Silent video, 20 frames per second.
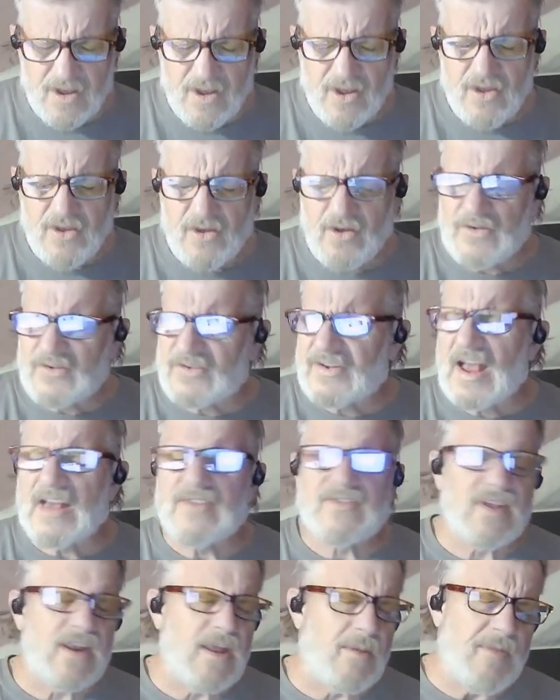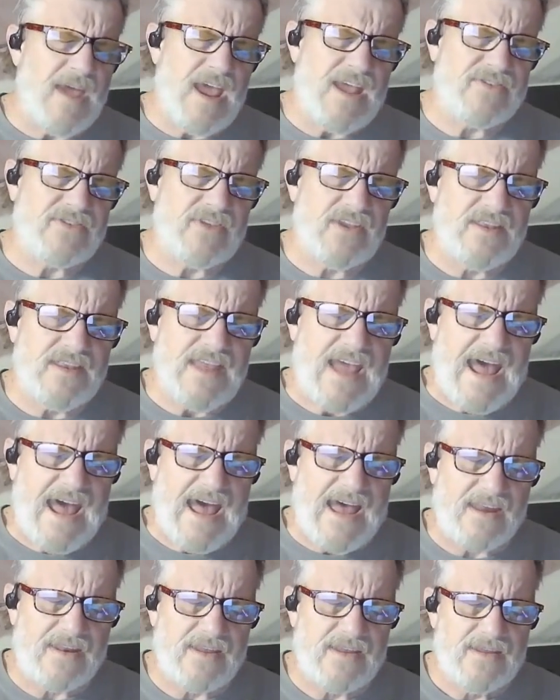You're such an amazing
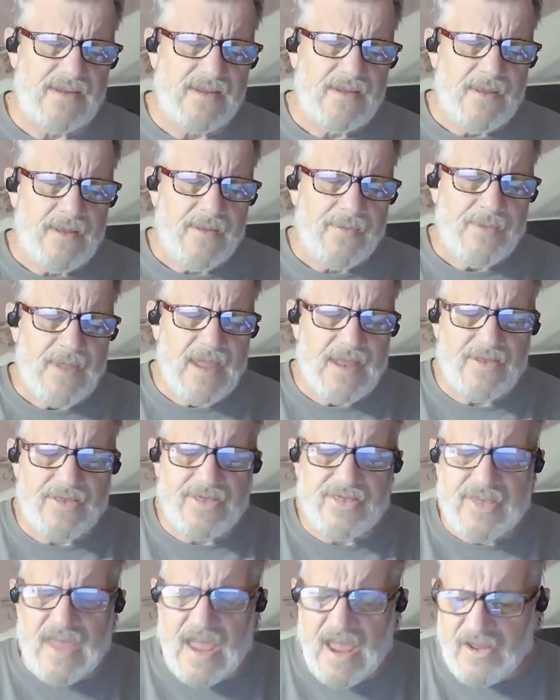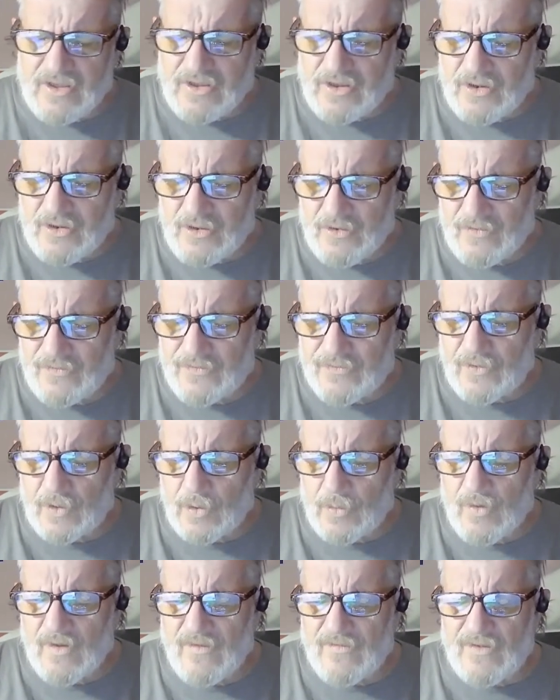dad. And thank you
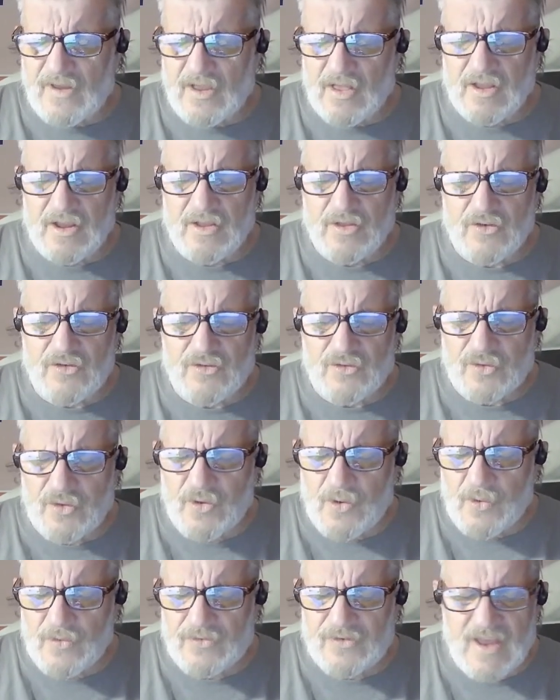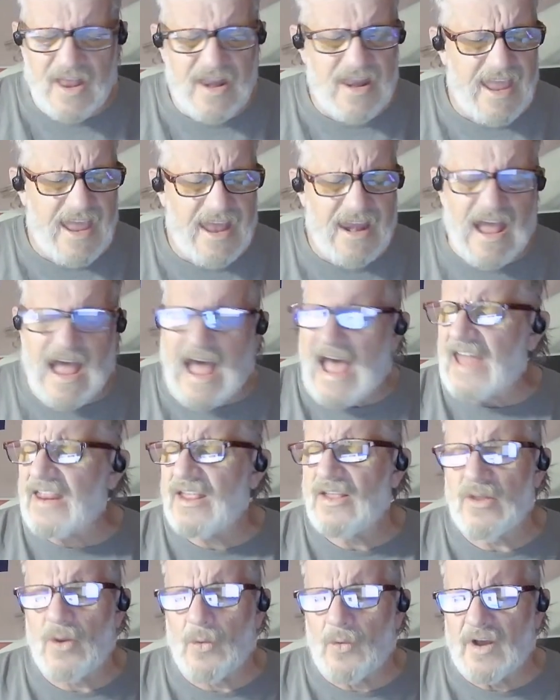for revealing the truths and, and
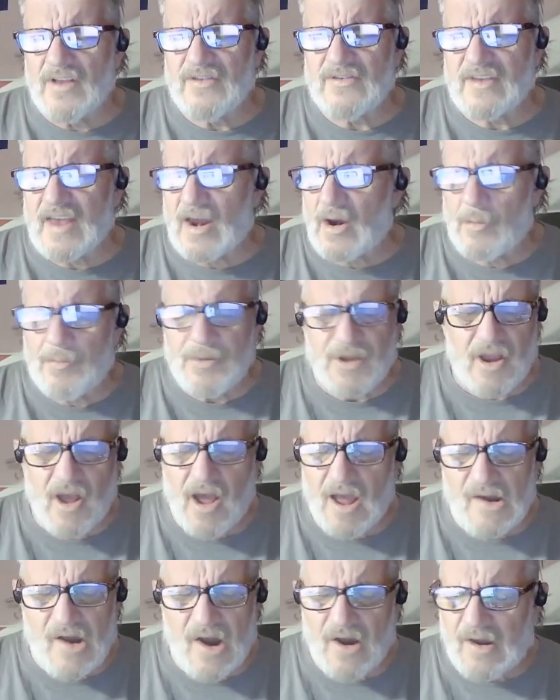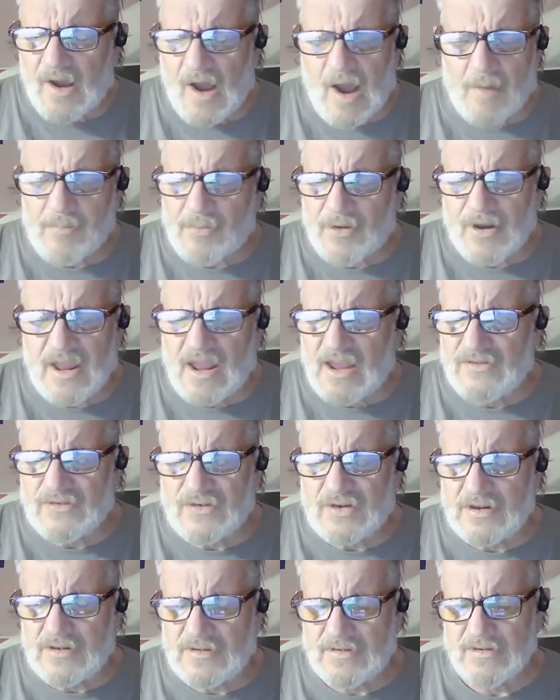hiding the ones that are beyond our
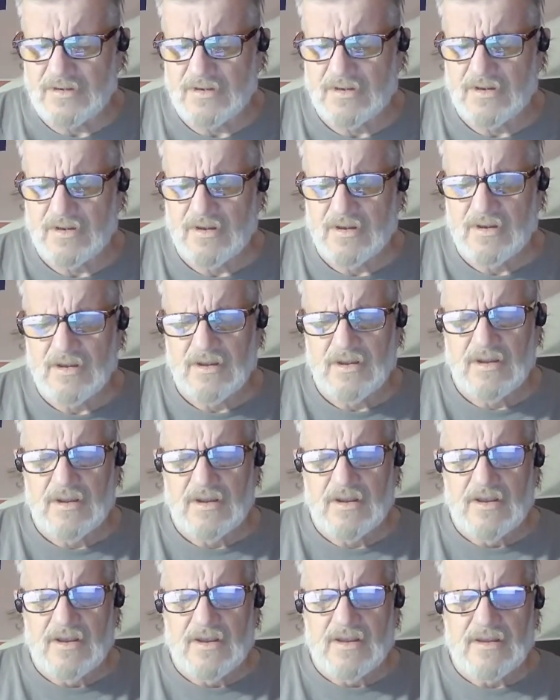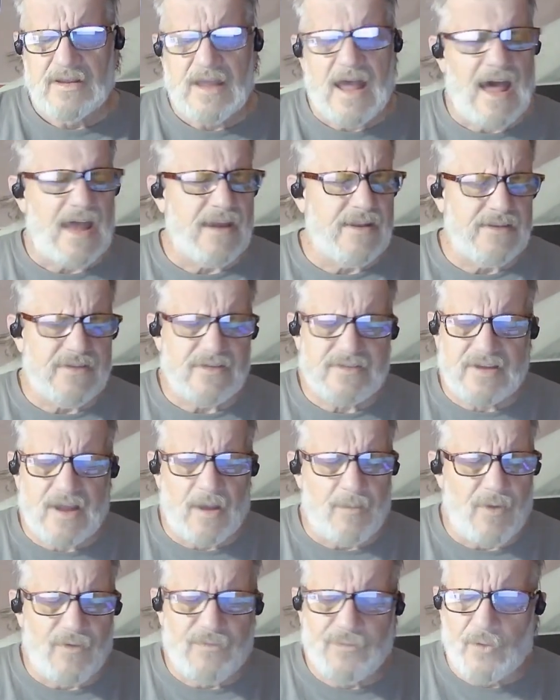comprehension. God has just
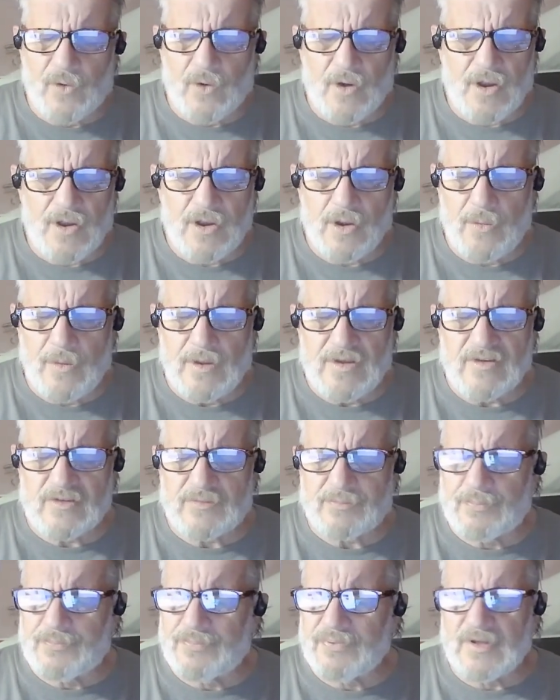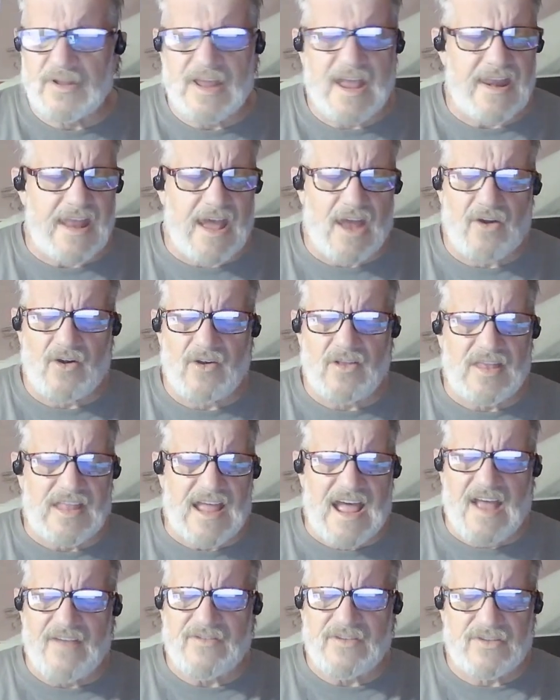come before you, and we just lay down our
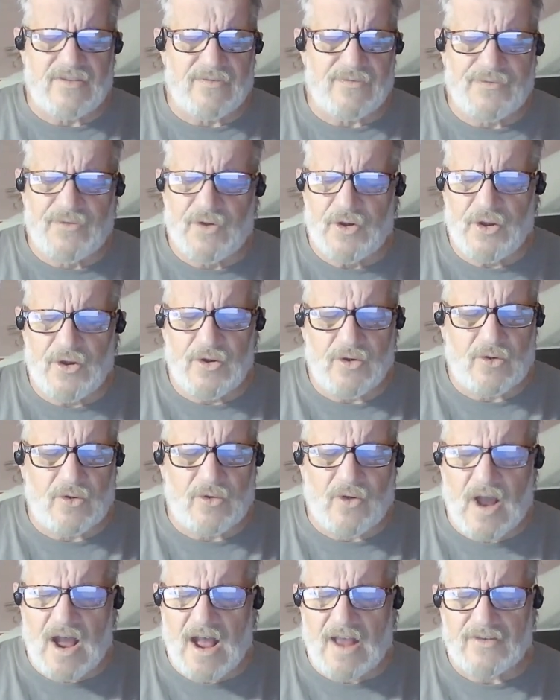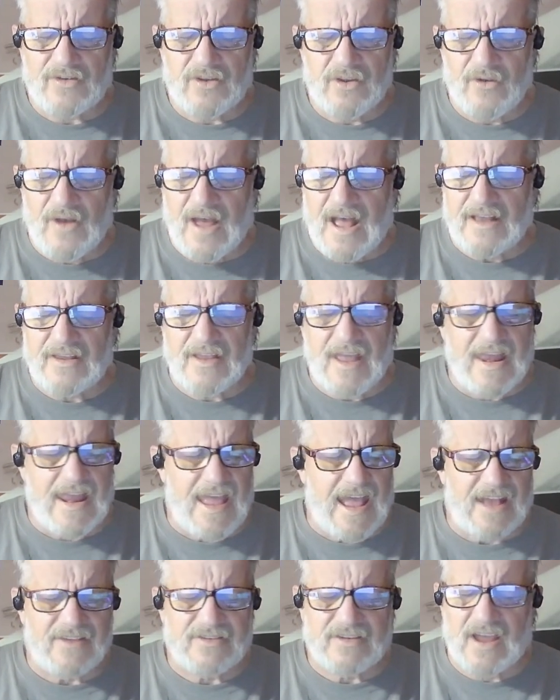lives at the foot of your cross, and you and
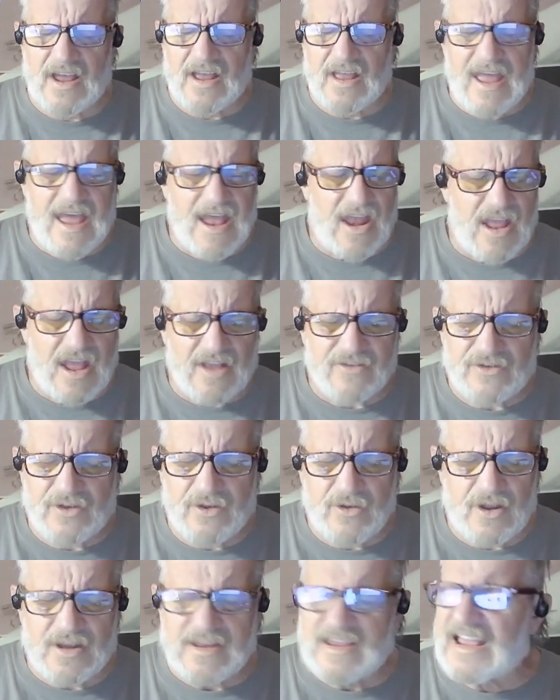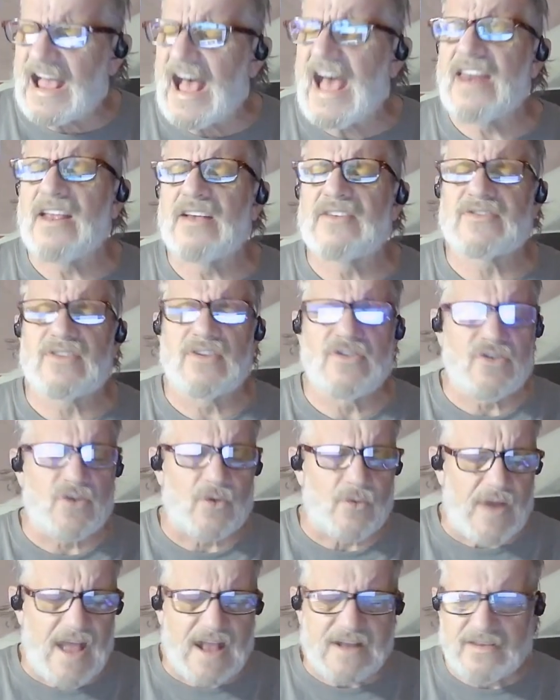ask uh, and ask you to guide us and
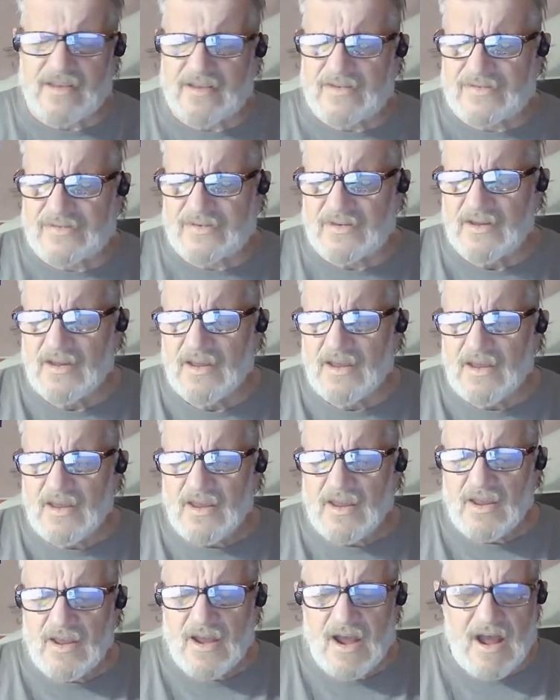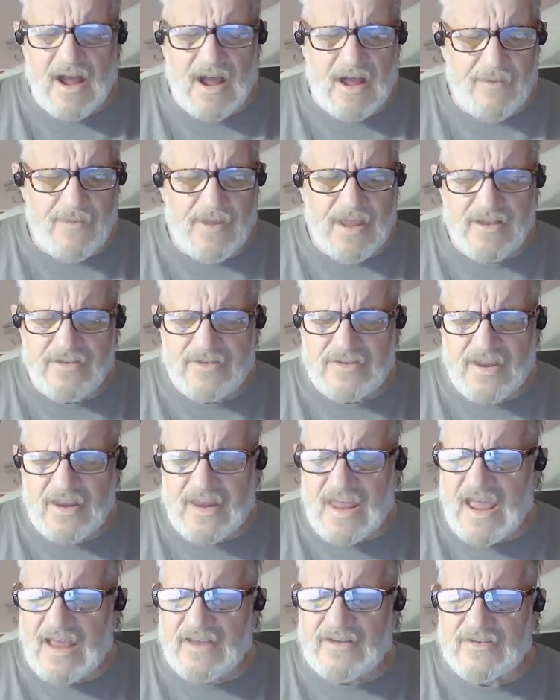direct us um, in
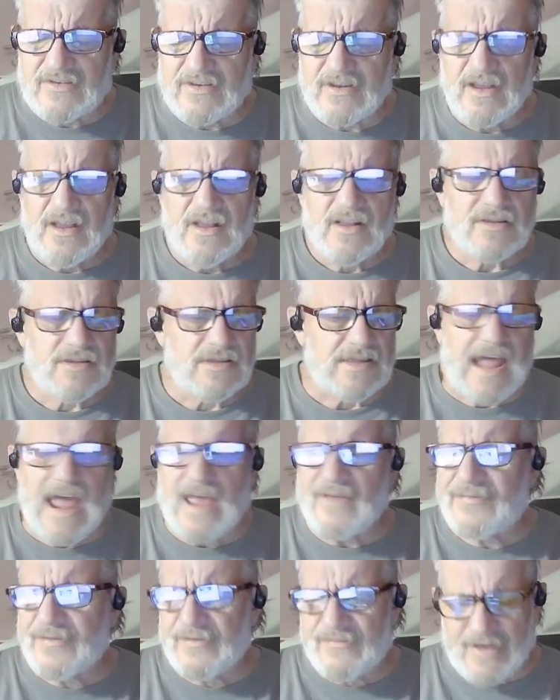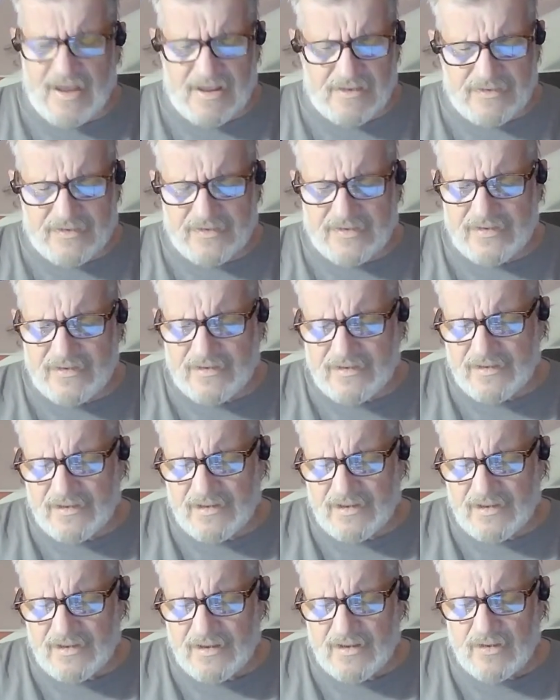today's life events,
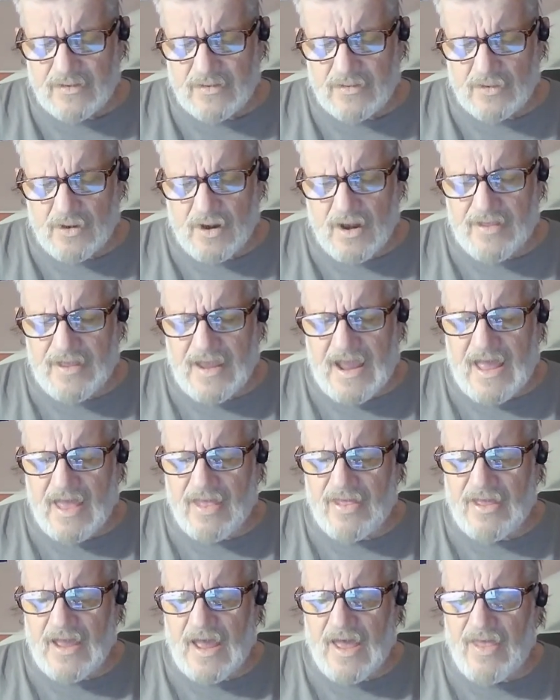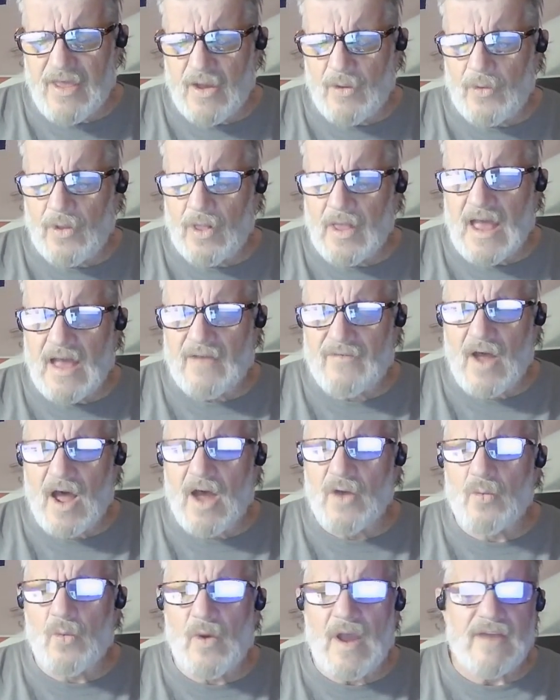Lord. That that that we'll have
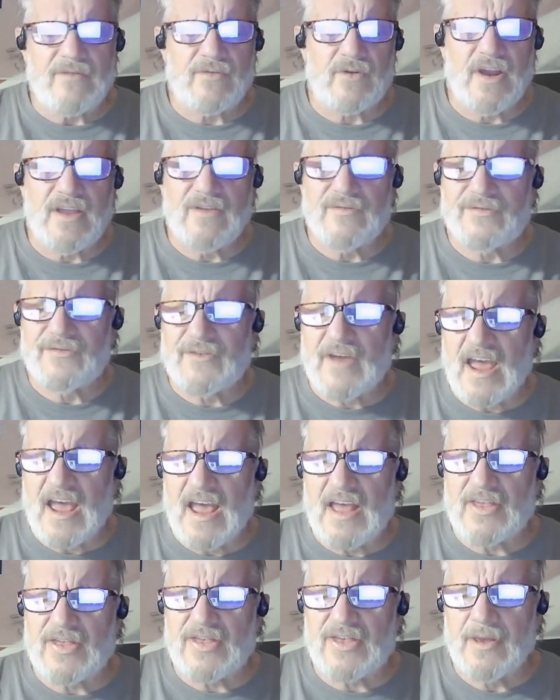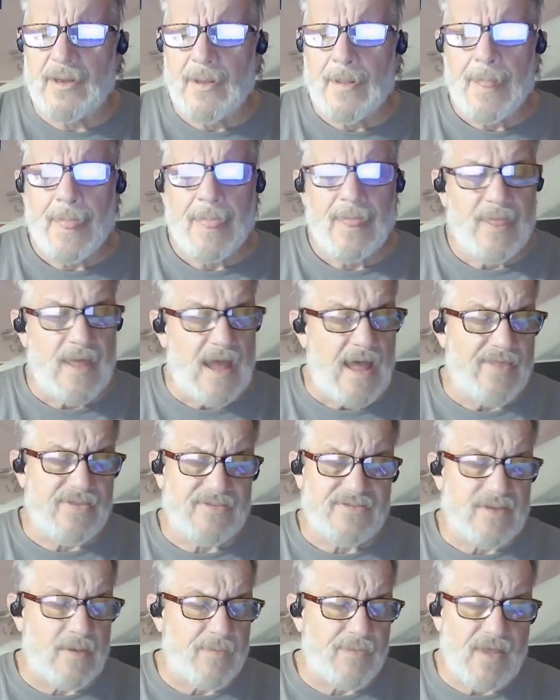unwavering faith that
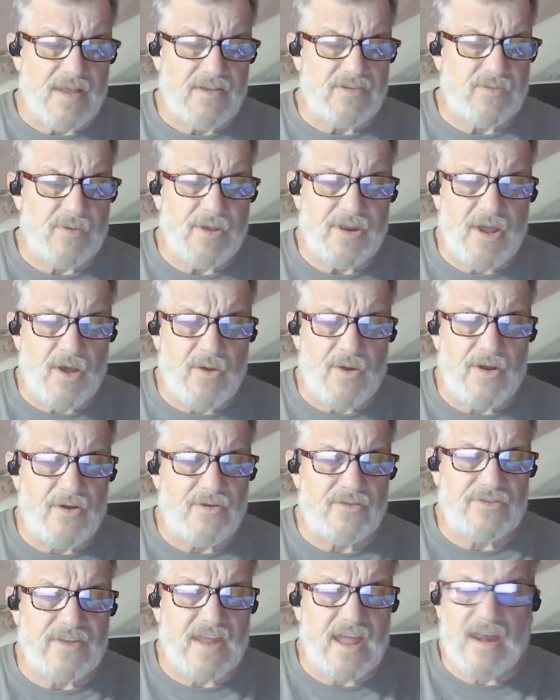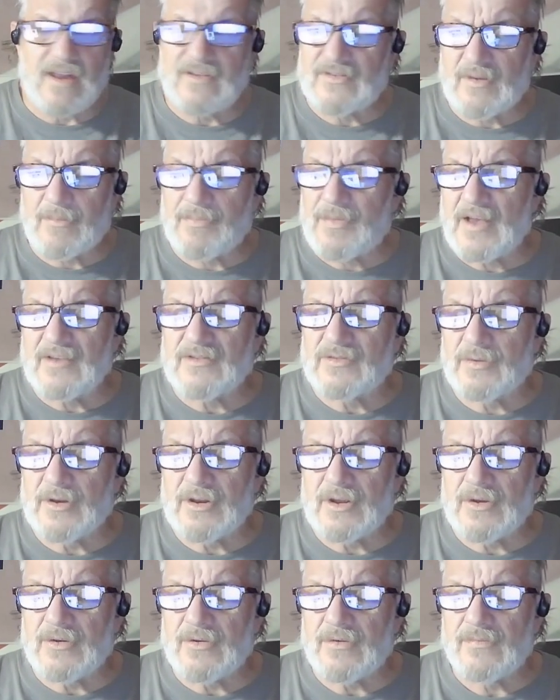some things we don't understand and some things we
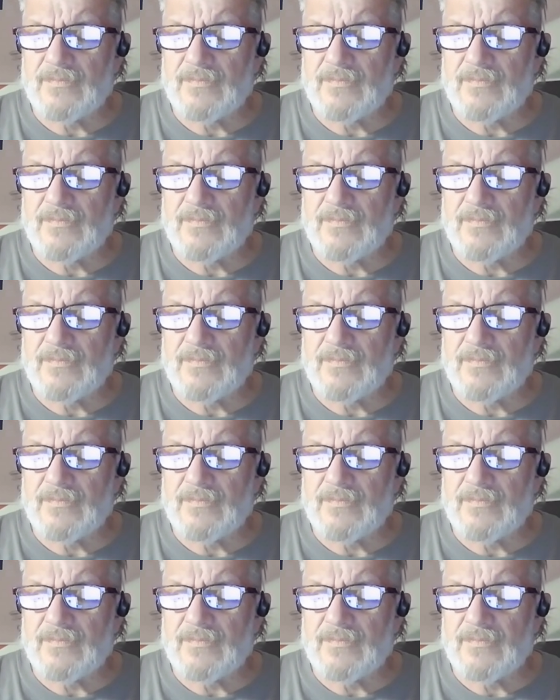do,